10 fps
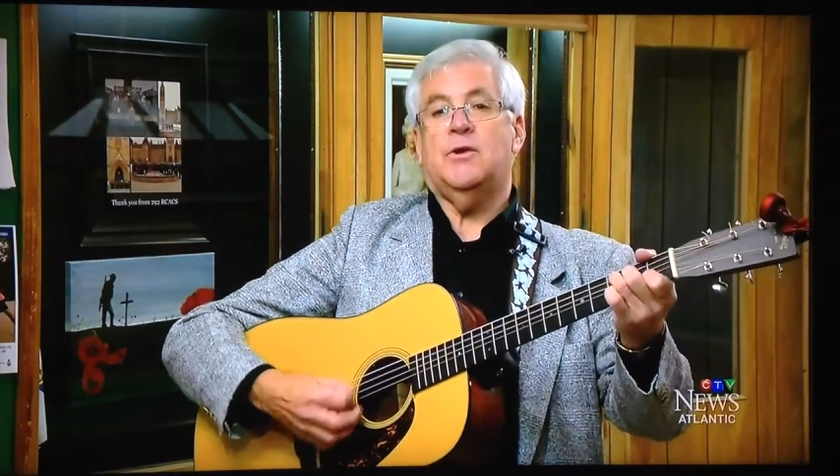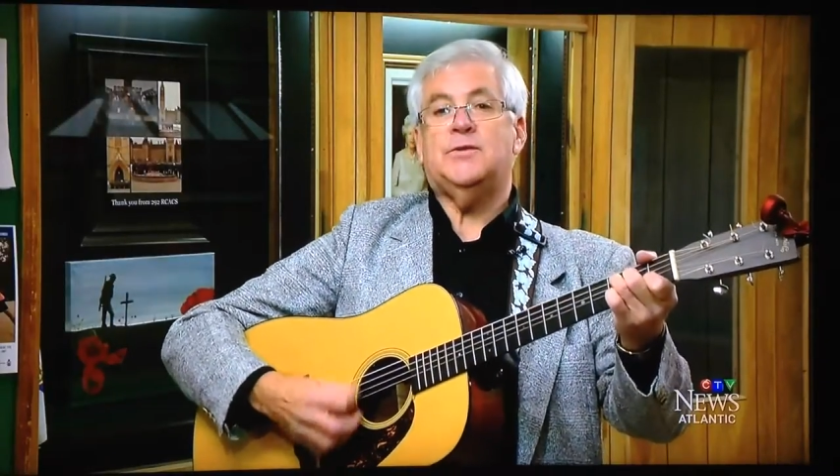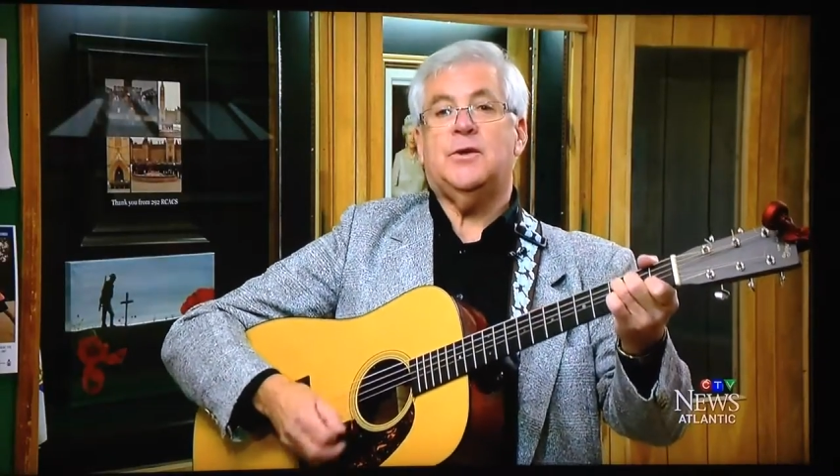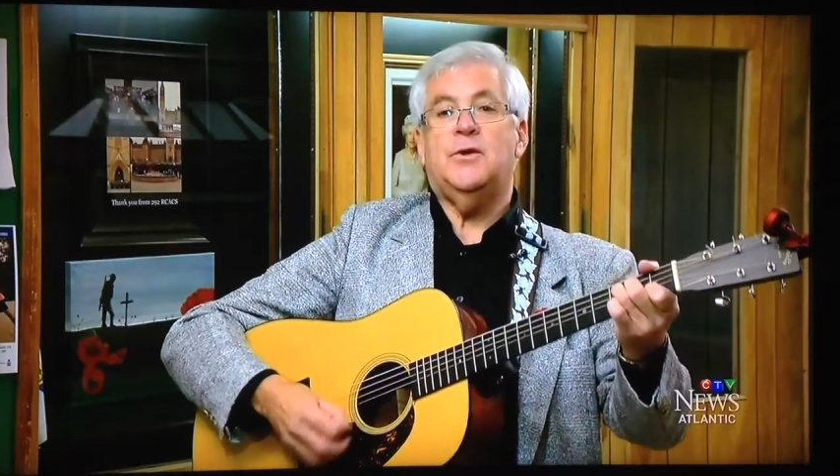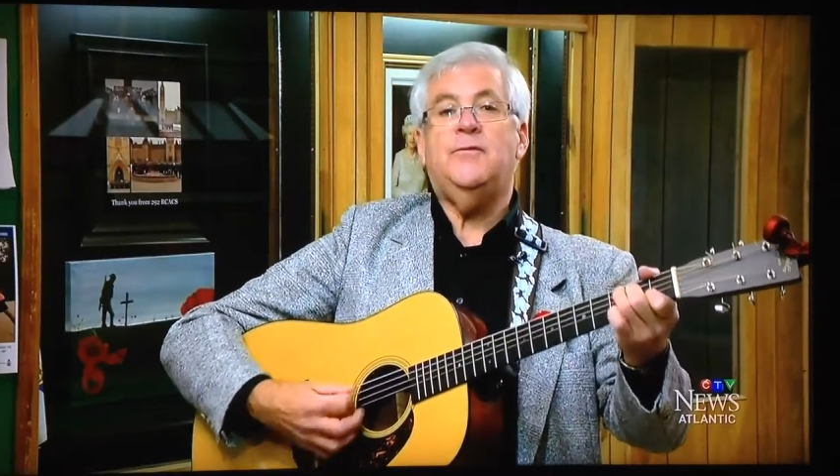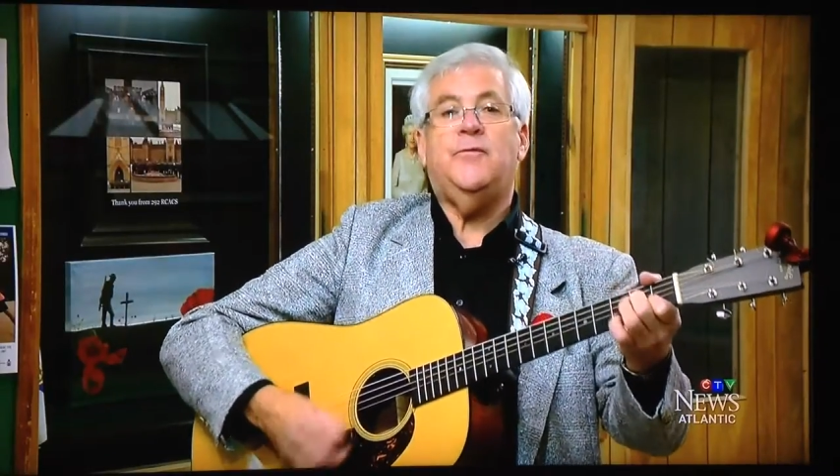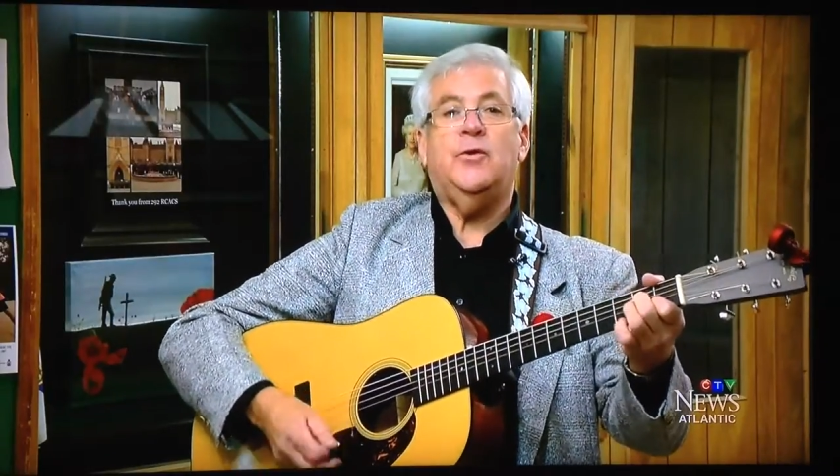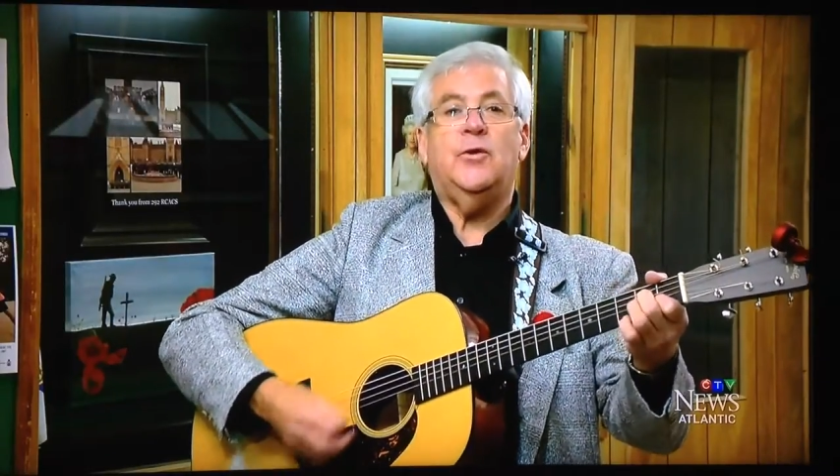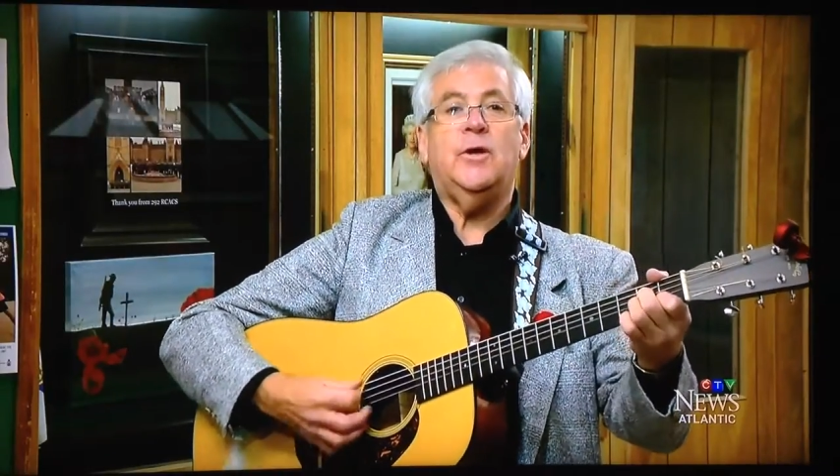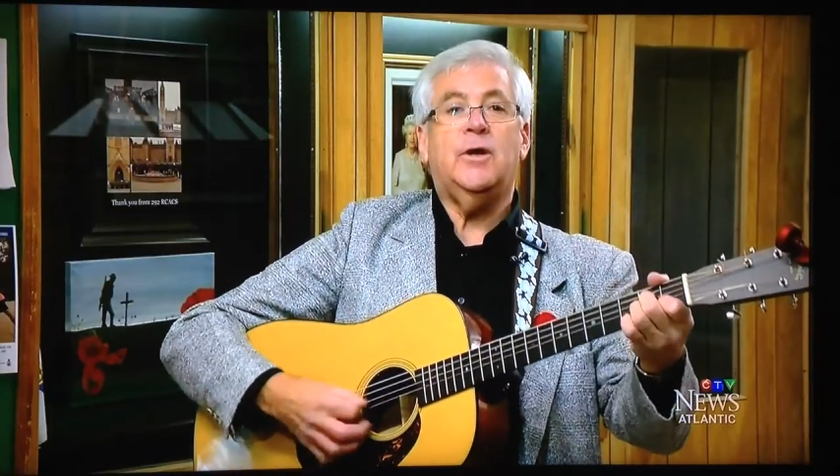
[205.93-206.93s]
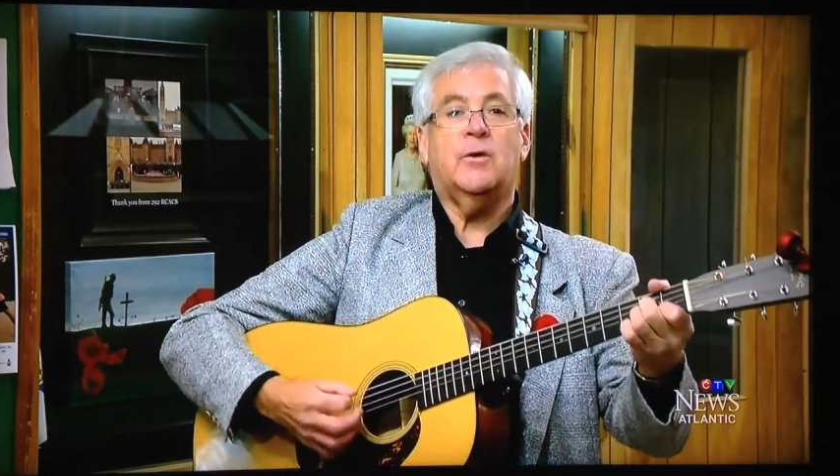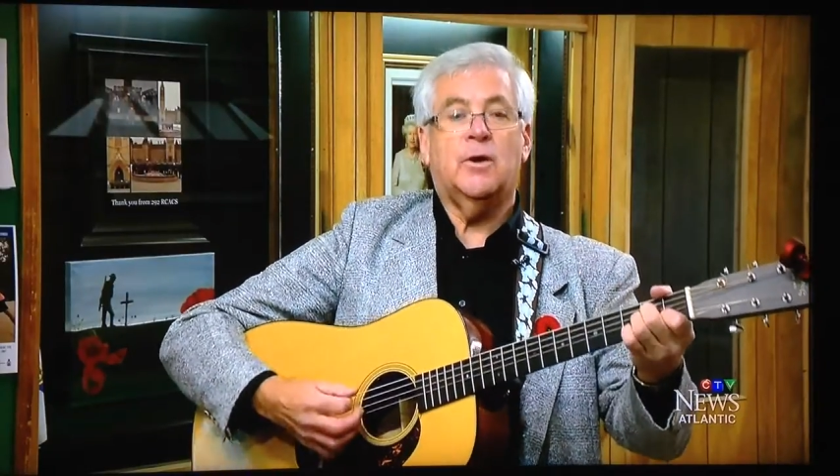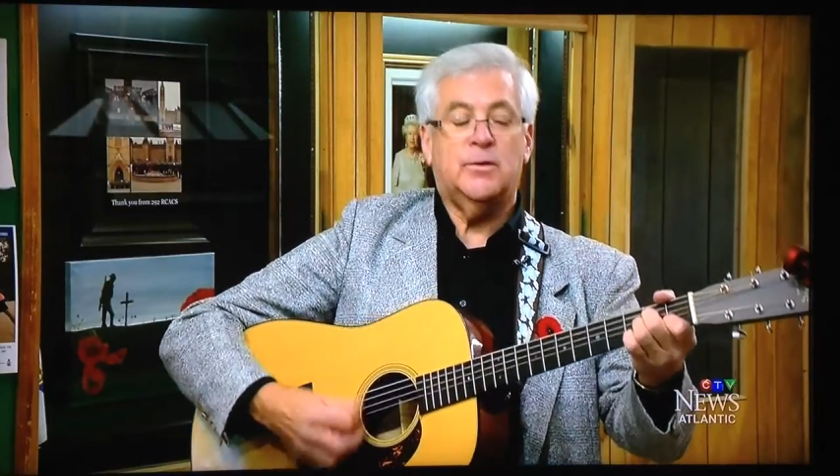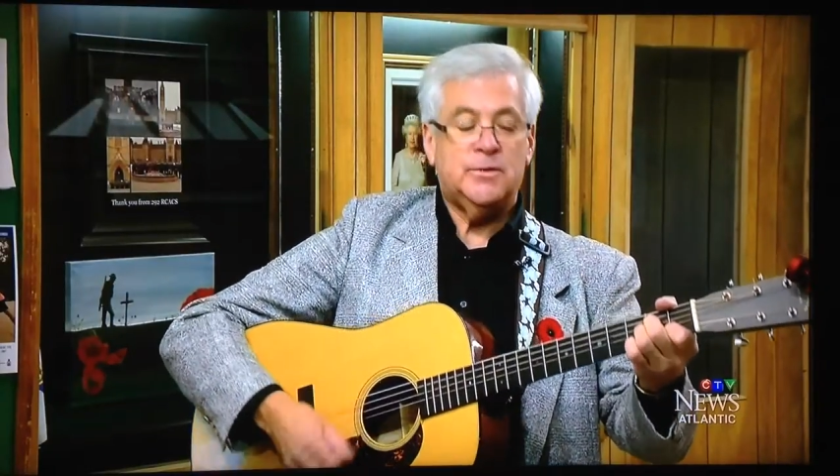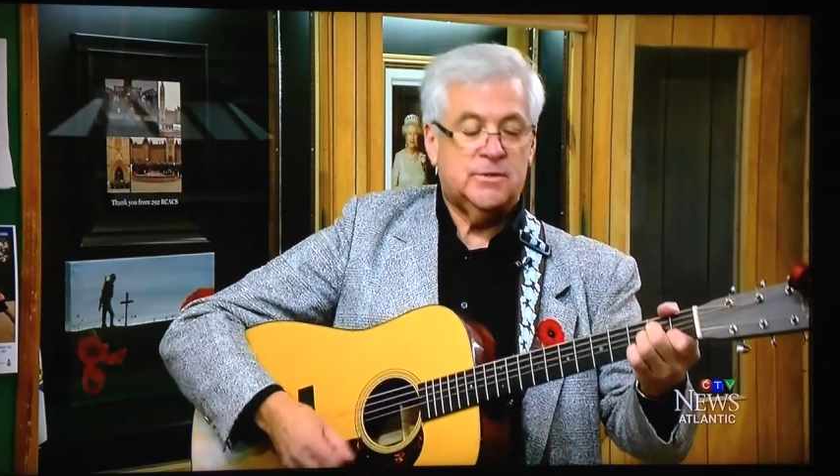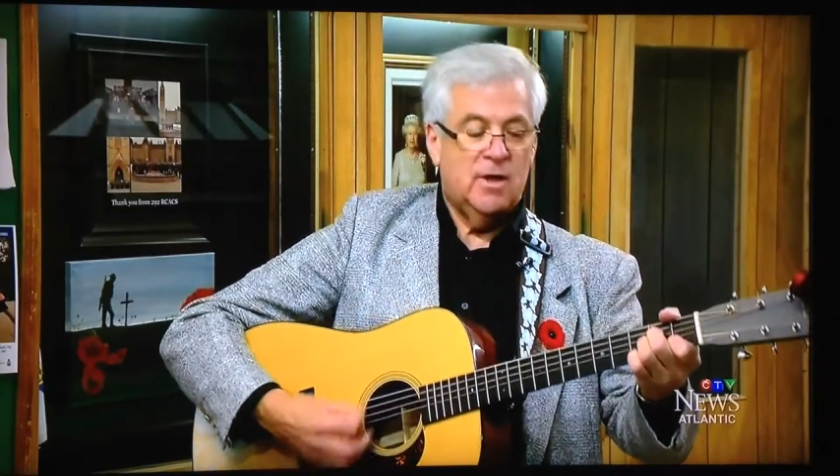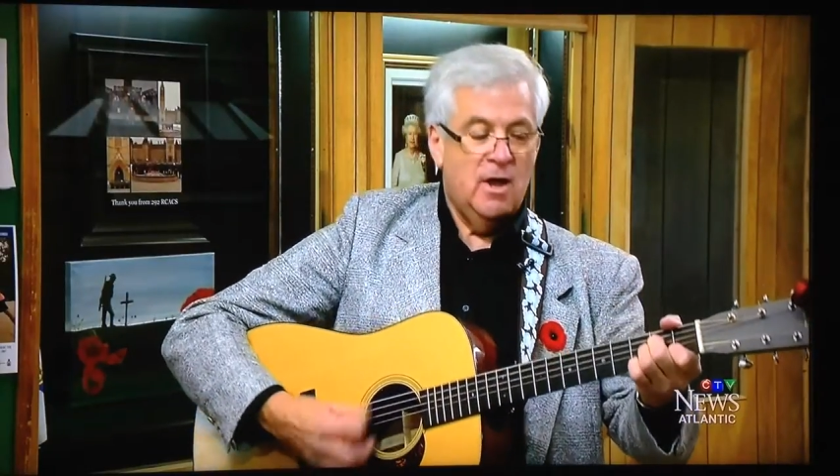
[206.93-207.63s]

reserved for heroes